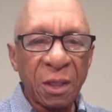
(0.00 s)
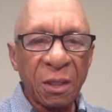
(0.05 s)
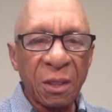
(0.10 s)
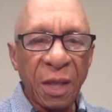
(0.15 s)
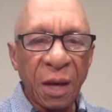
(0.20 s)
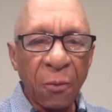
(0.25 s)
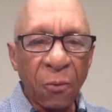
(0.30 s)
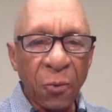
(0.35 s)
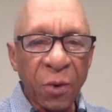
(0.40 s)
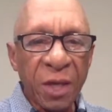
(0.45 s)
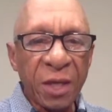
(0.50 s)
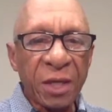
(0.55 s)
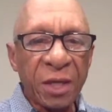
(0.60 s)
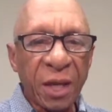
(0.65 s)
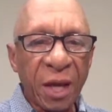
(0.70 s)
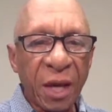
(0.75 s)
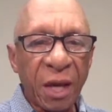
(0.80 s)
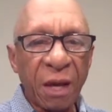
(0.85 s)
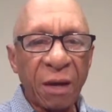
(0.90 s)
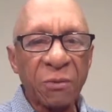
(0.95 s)
that we can
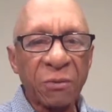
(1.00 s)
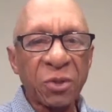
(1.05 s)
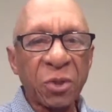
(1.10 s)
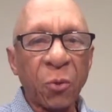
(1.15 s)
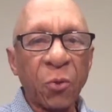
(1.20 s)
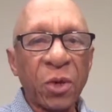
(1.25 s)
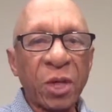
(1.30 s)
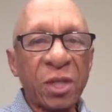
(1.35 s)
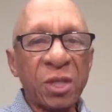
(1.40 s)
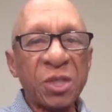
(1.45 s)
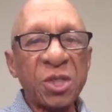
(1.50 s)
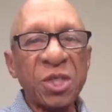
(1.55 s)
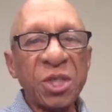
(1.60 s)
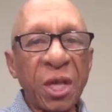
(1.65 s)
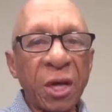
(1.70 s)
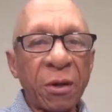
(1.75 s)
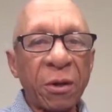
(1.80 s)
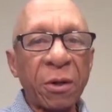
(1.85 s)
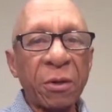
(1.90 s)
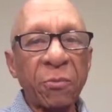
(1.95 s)
have so we can
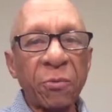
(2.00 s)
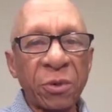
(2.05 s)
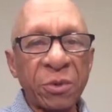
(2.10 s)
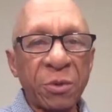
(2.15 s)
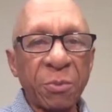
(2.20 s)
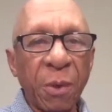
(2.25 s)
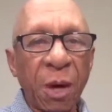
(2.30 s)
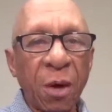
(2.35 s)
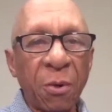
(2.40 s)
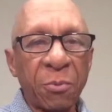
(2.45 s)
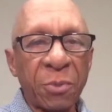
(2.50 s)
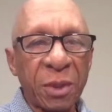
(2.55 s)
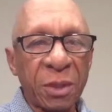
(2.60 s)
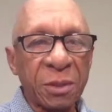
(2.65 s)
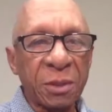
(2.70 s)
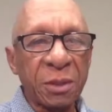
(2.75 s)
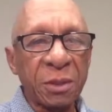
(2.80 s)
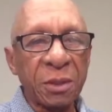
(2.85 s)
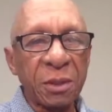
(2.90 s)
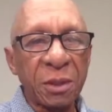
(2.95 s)
share it with small
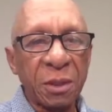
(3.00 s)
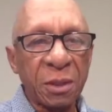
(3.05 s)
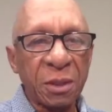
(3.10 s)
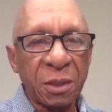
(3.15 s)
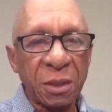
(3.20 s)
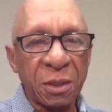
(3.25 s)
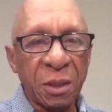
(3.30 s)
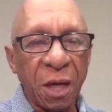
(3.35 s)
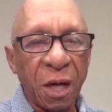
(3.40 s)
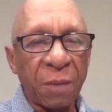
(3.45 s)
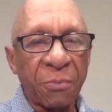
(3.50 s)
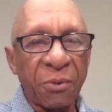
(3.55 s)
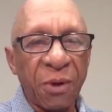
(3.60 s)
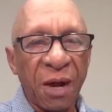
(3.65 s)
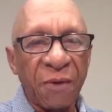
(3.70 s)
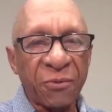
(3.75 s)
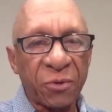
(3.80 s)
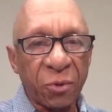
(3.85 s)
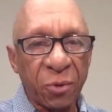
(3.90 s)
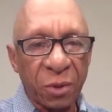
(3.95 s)
businesses and
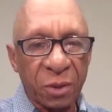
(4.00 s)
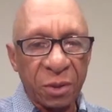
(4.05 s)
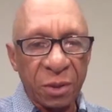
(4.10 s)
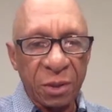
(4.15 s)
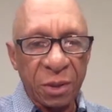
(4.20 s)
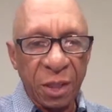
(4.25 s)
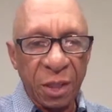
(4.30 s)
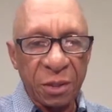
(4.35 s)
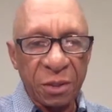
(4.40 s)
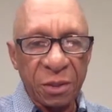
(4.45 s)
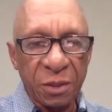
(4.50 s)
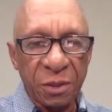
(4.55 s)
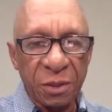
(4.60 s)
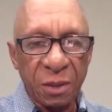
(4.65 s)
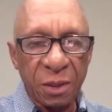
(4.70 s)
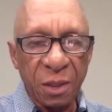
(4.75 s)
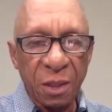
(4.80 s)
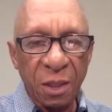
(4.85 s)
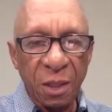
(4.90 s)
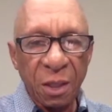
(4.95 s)
nonprofit organizations.
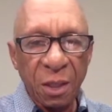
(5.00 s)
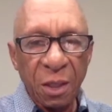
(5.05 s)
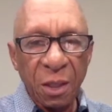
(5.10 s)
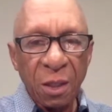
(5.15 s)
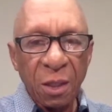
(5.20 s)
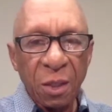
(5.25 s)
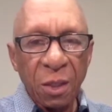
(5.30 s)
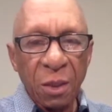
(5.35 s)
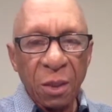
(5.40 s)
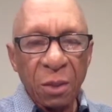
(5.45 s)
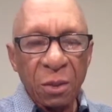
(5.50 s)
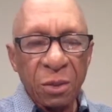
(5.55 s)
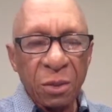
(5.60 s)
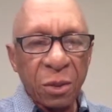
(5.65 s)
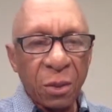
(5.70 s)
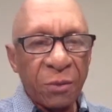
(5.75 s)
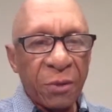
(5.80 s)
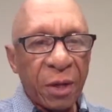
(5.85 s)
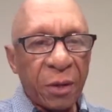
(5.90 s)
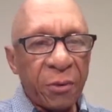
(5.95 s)

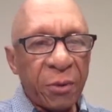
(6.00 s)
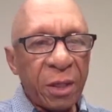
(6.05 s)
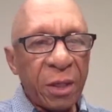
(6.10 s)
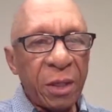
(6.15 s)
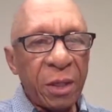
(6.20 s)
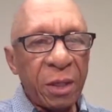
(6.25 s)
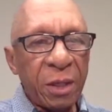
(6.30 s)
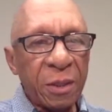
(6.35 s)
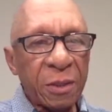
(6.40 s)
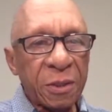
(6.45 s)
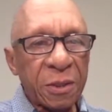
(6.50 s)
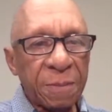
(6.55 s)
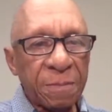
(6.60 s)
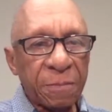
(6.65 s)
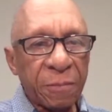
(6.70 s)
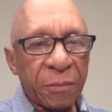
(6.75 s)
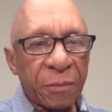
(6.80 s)
So there is